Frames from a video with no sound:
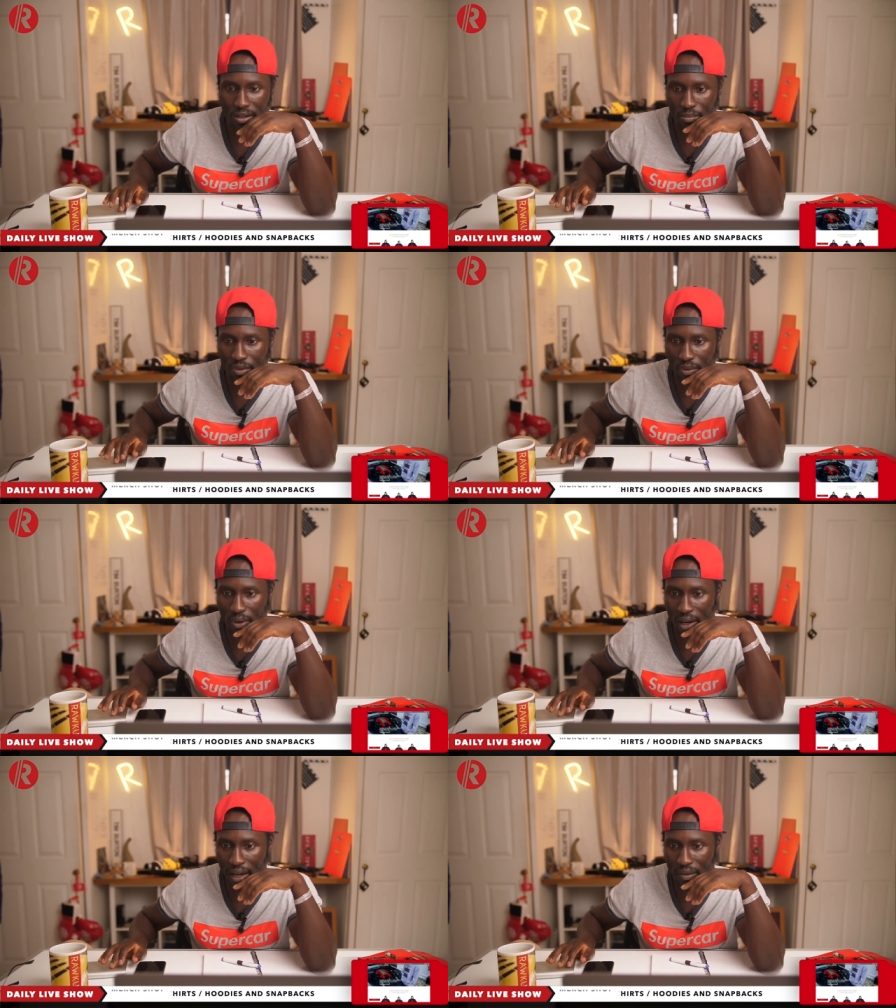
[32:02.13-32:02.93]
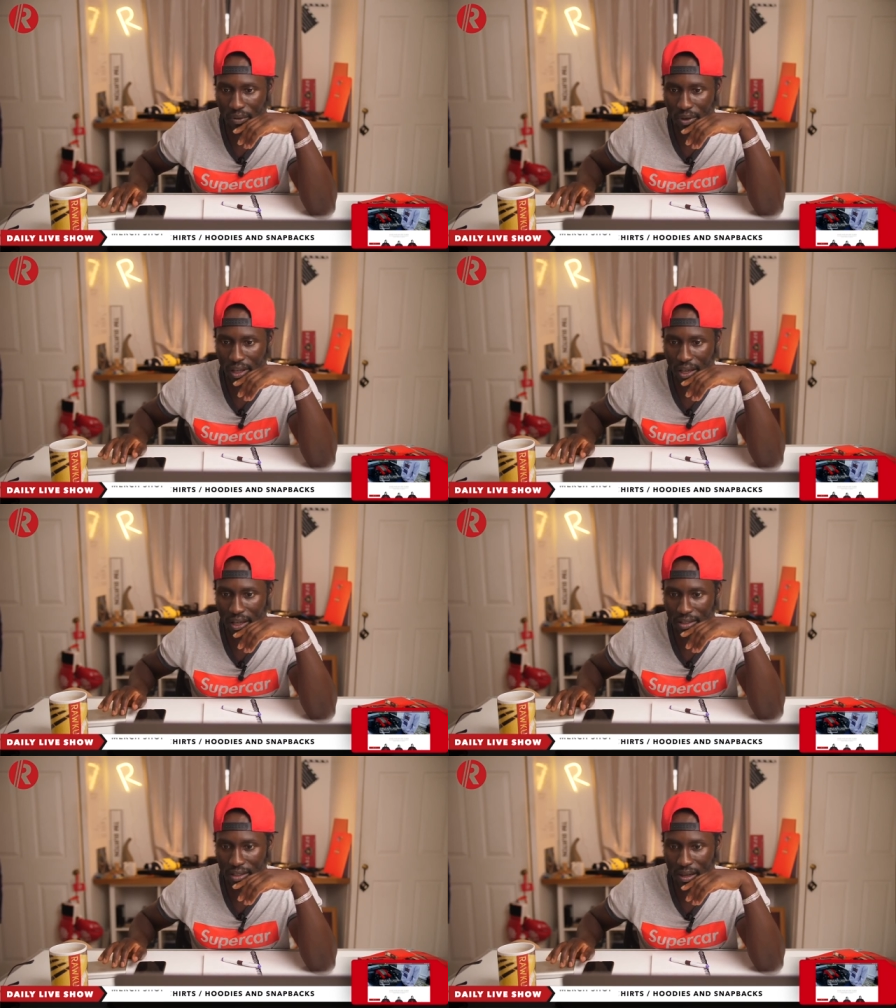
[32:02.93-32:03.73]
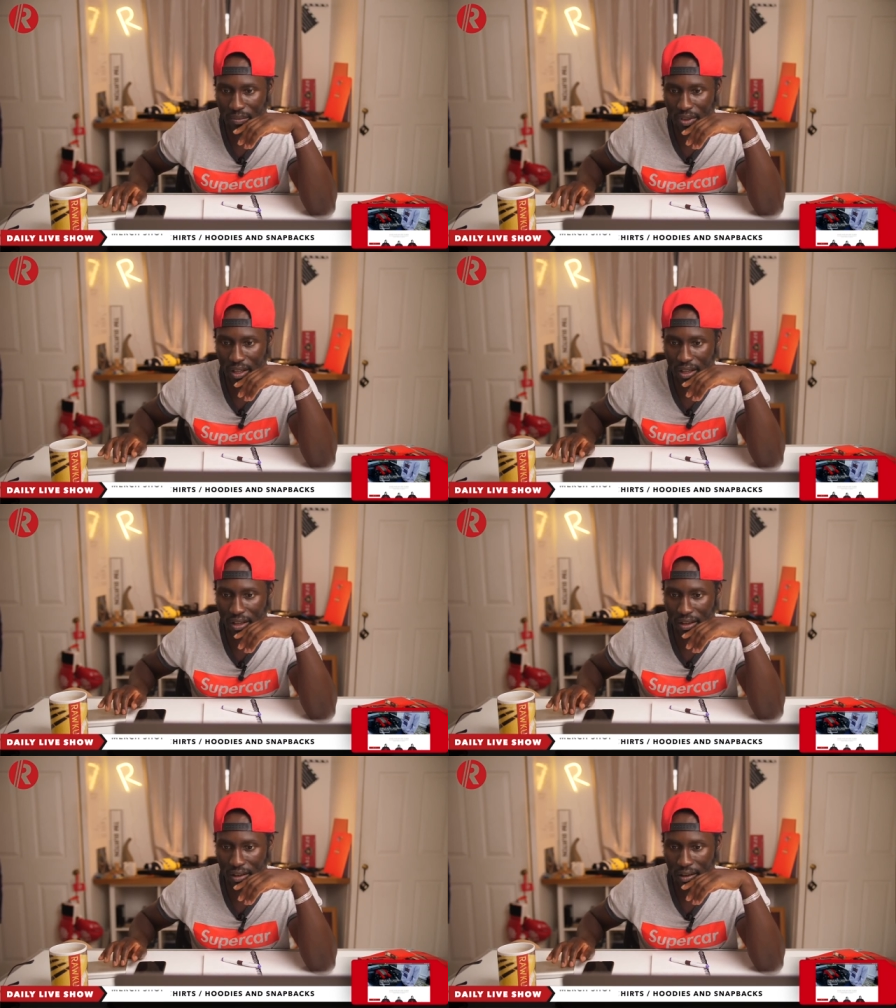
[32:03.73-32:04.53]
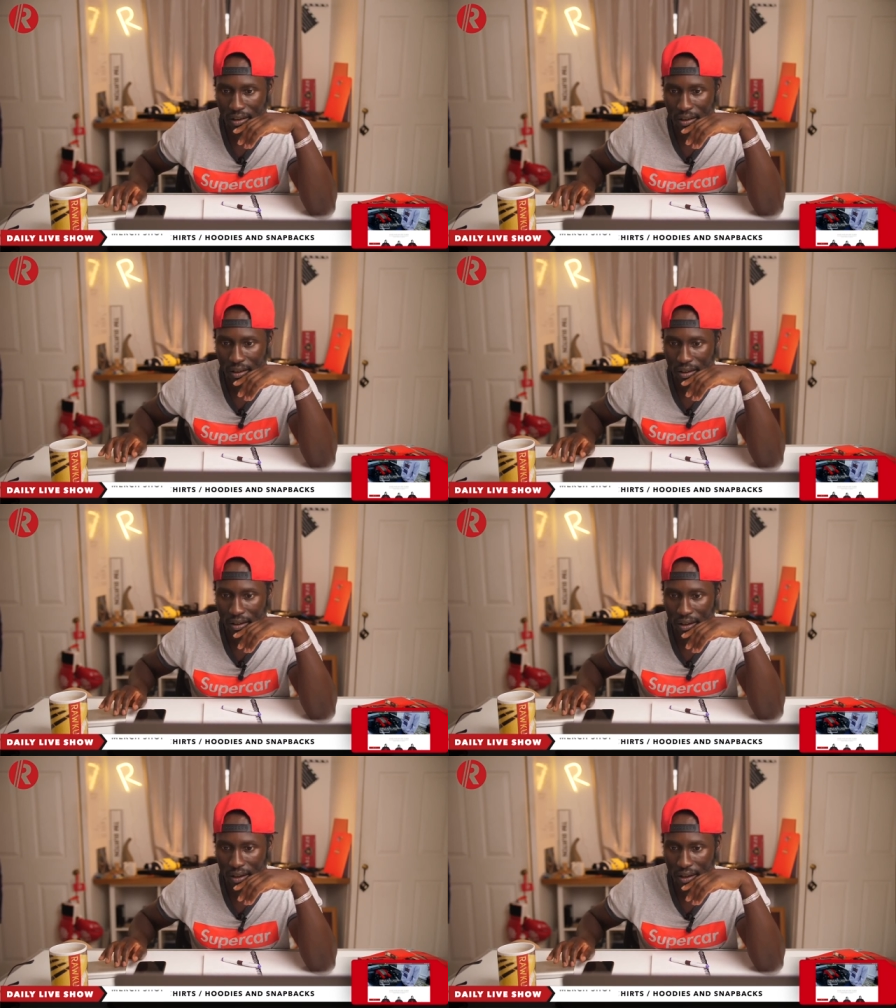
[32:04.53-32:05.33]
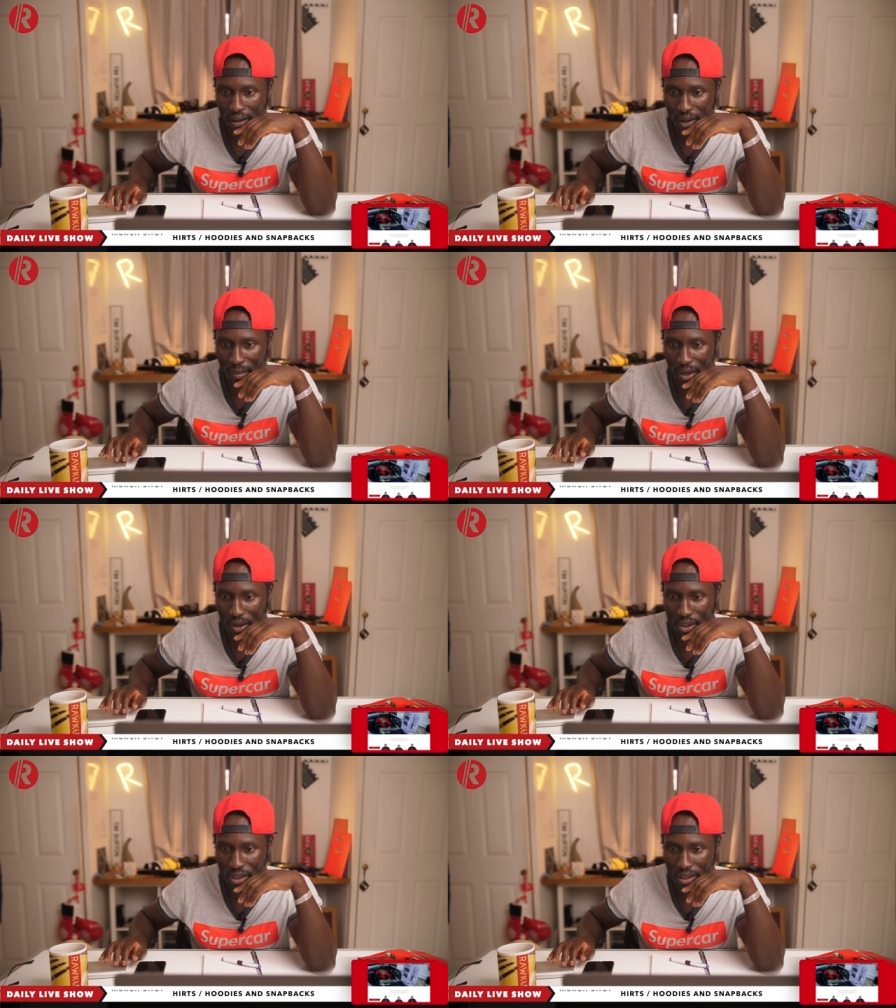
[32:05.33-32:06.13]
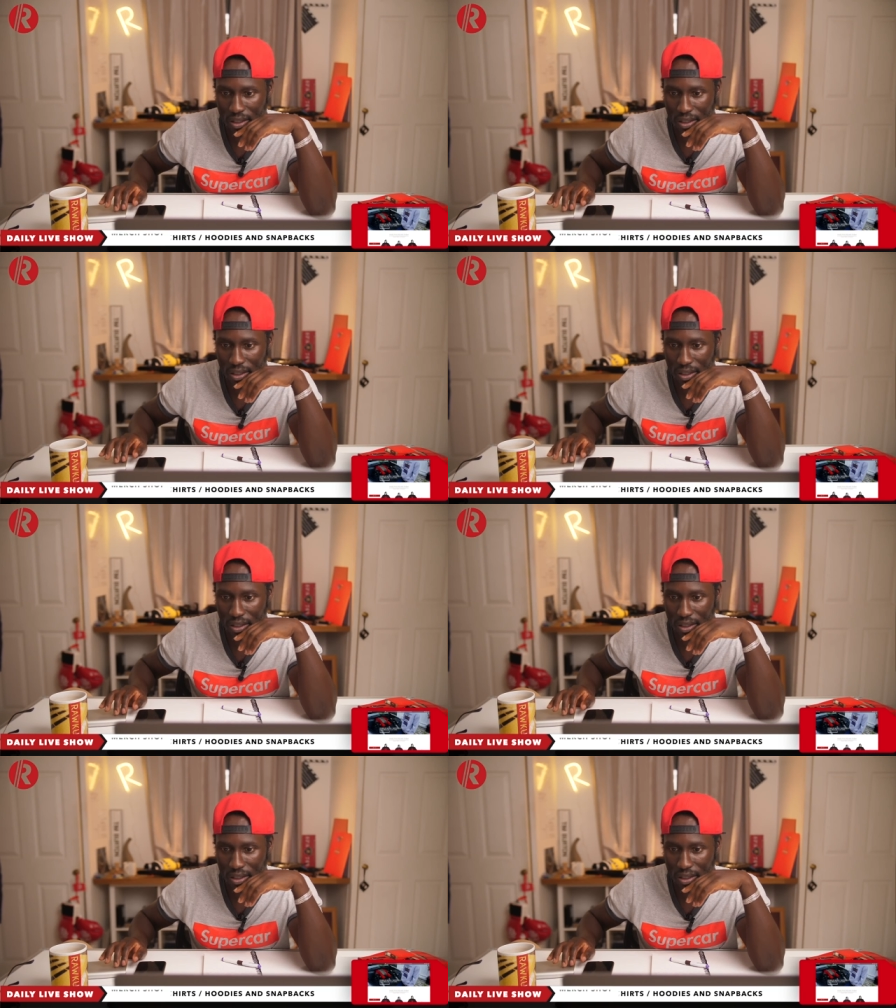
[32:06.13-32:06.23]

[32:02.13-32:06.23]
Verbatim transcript: before I forget something. Uh, oh my gosh.